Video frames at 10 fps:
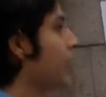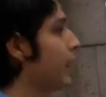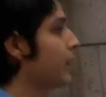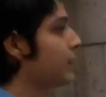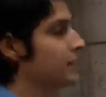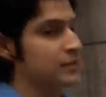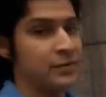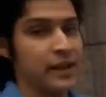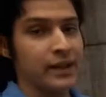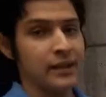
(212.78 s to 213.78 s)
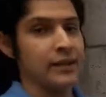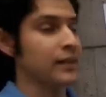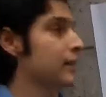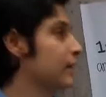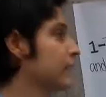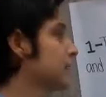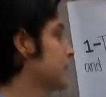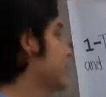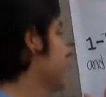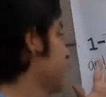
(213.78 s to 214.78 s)
And in this way is
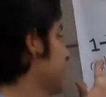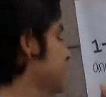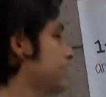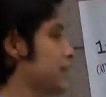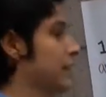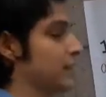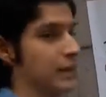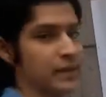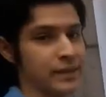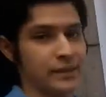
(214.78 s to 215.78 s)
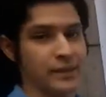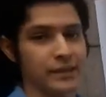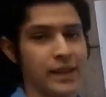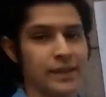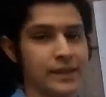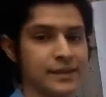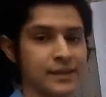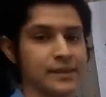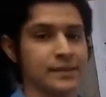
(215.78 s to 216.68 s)
the first sentence.